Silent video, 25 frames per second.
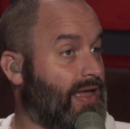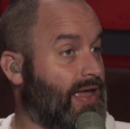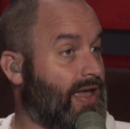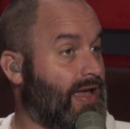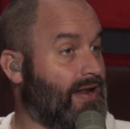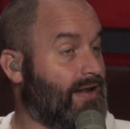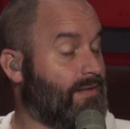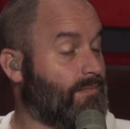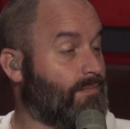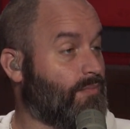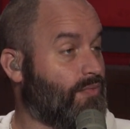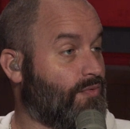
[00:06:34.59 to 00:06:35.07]

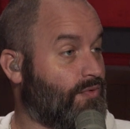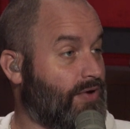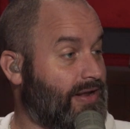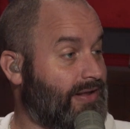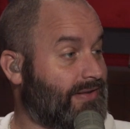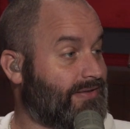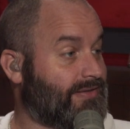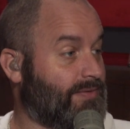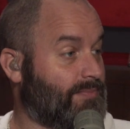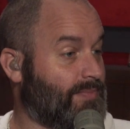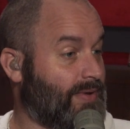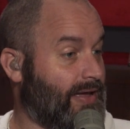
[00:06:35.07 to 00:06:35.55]
And it
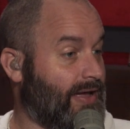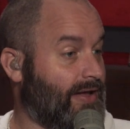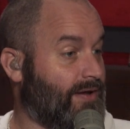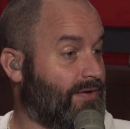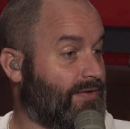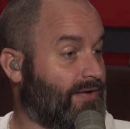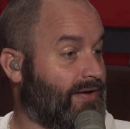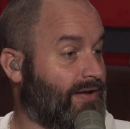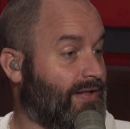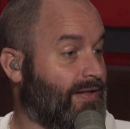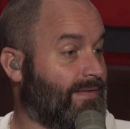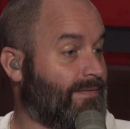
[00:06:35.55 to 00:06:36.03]
brings
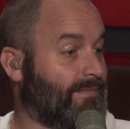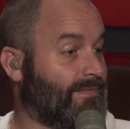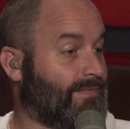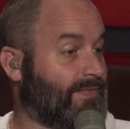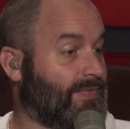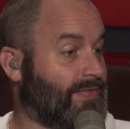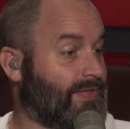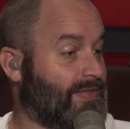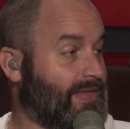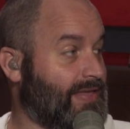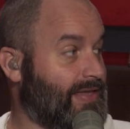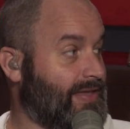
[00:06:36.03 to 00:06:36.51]
about
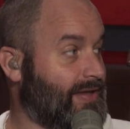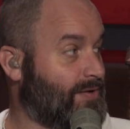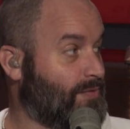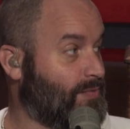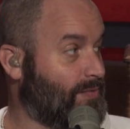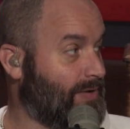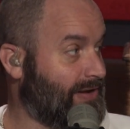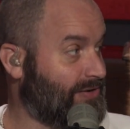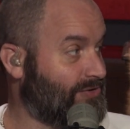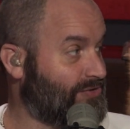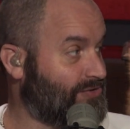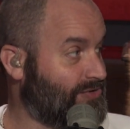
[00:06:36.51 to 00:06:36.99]
the
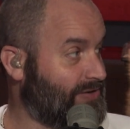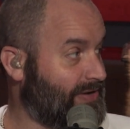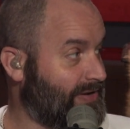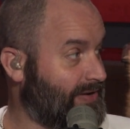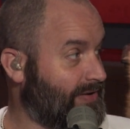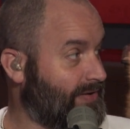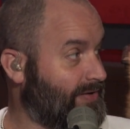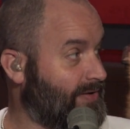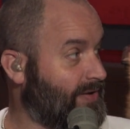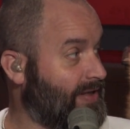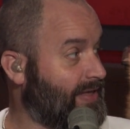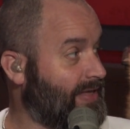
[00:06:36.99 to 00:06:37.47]

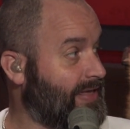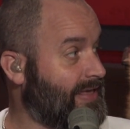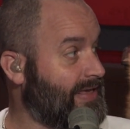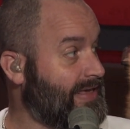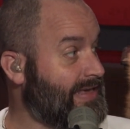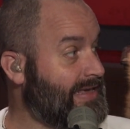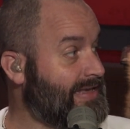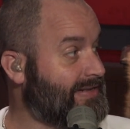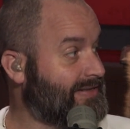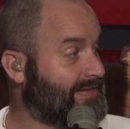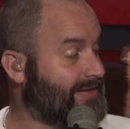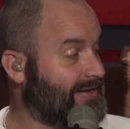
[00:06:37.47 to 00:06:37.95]
question,
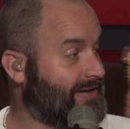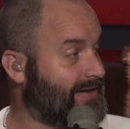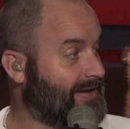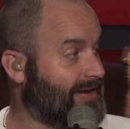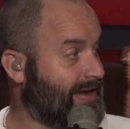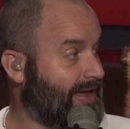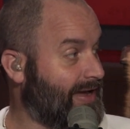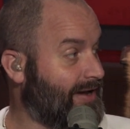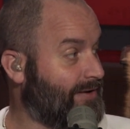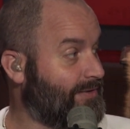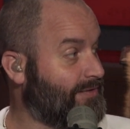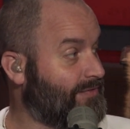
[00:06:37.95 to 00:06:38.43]
is it
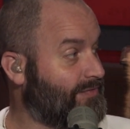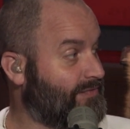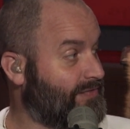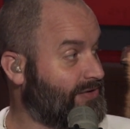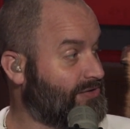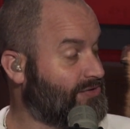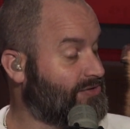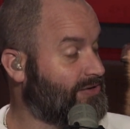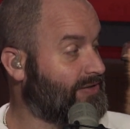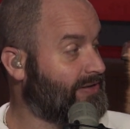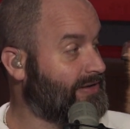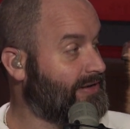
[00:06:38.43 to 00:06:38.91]
now
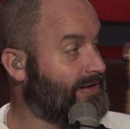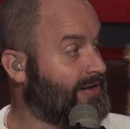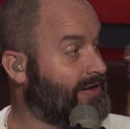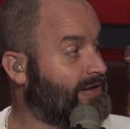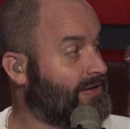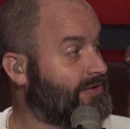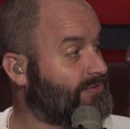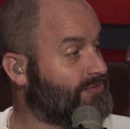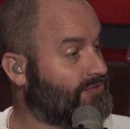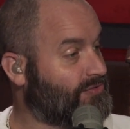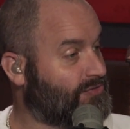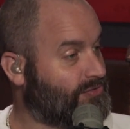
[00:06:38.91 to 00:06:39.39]
officially
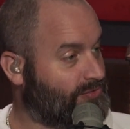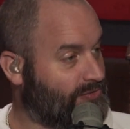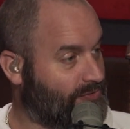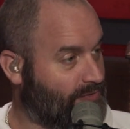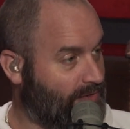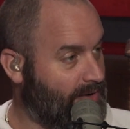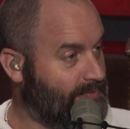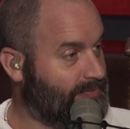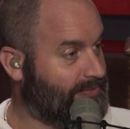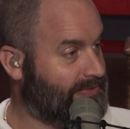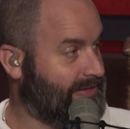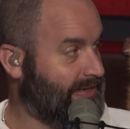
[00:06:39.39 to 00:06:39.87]

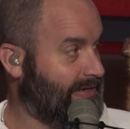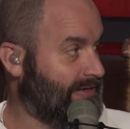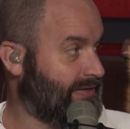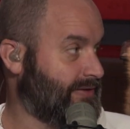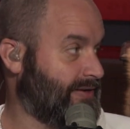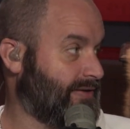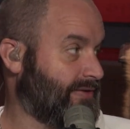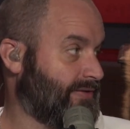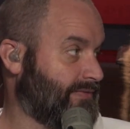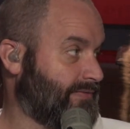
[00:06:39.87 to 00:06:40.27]
scrum season?